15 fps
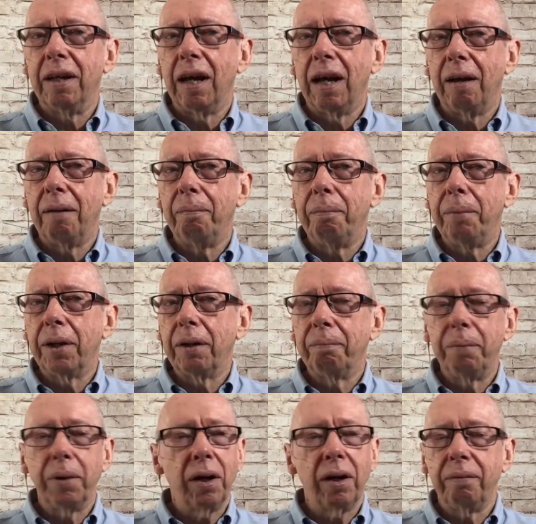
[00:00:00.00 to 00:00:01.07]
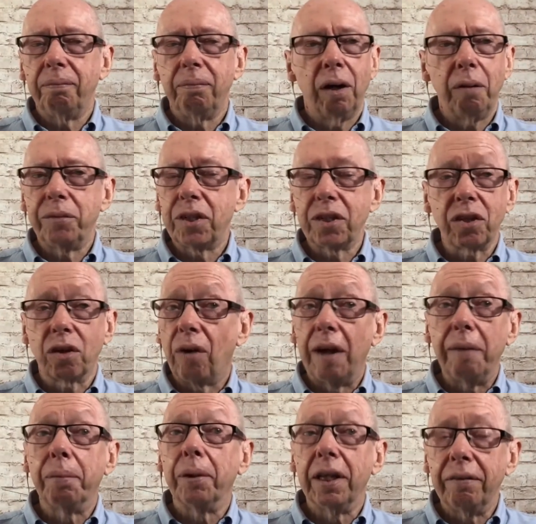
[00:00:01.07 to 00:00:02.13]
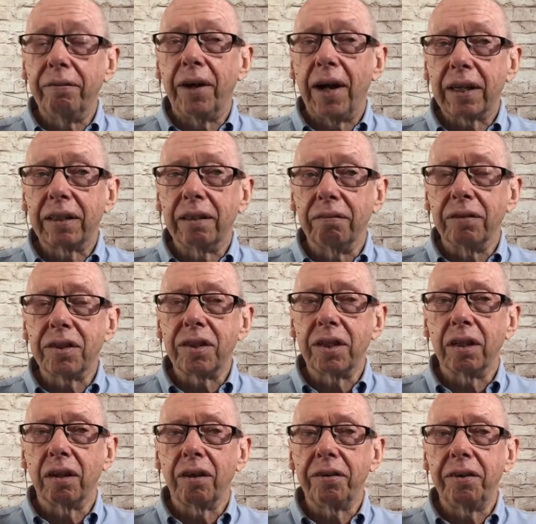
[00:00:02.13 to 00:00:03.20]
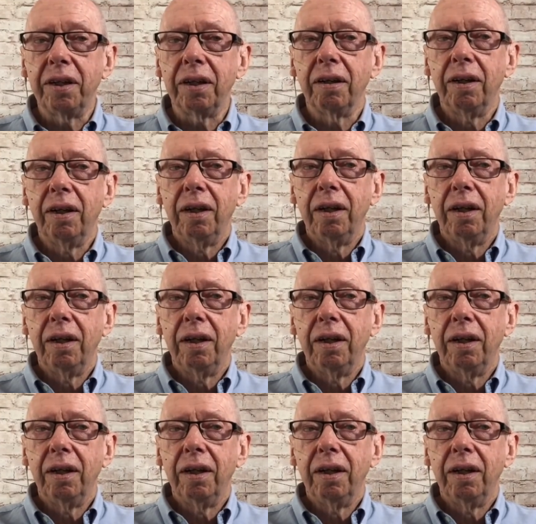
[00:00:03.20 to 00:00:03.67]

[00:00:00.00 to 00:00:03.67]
but I'm just a great believer in active listening, and I think